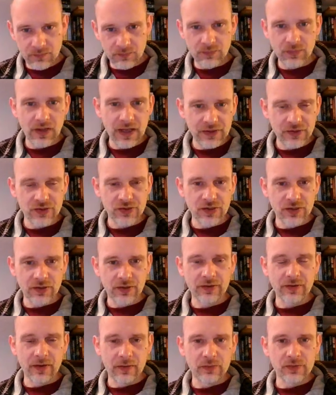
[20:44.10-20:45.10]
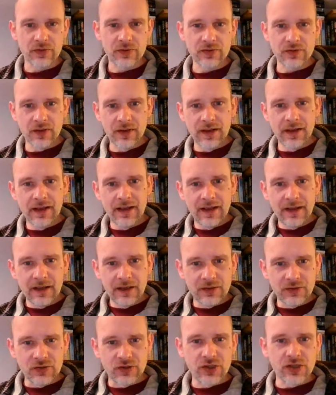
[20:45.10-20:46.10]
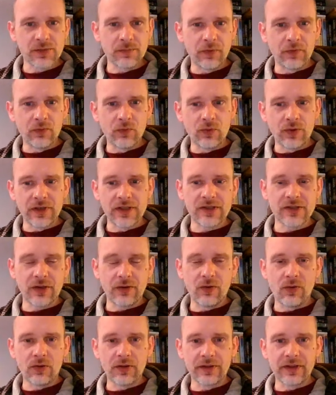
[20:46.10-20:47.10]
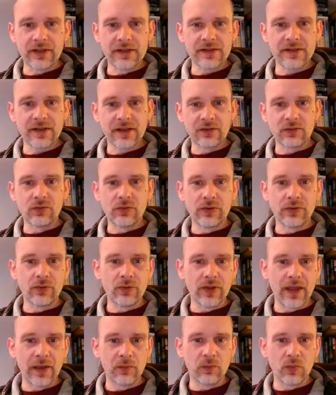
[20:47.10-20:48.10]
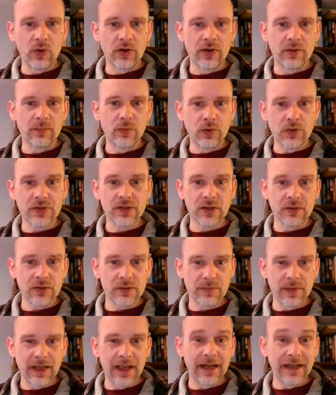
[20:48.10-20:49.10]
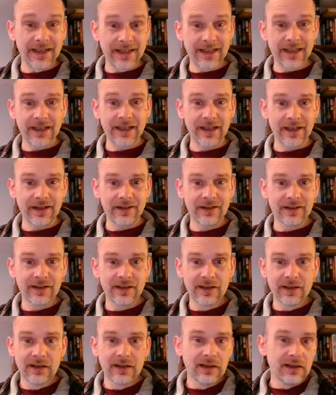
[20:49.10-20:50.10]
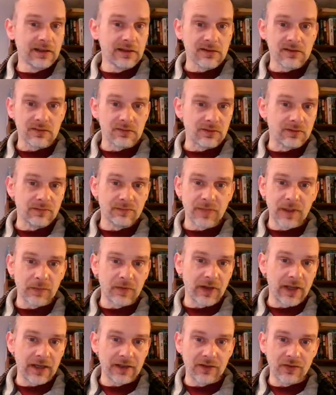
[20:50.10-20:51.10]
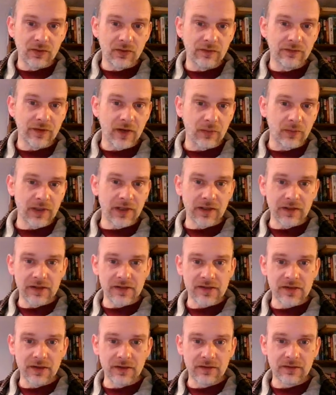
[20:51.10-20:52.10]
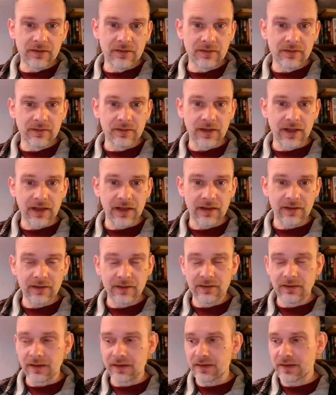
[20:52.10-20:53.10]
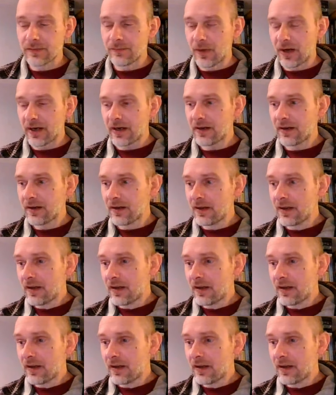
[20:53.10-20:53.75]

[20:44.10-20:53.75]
Last year, it was just before Easter holidays and going through them where the book sales began to kick in. So people are heading off for a week in the sun in spring,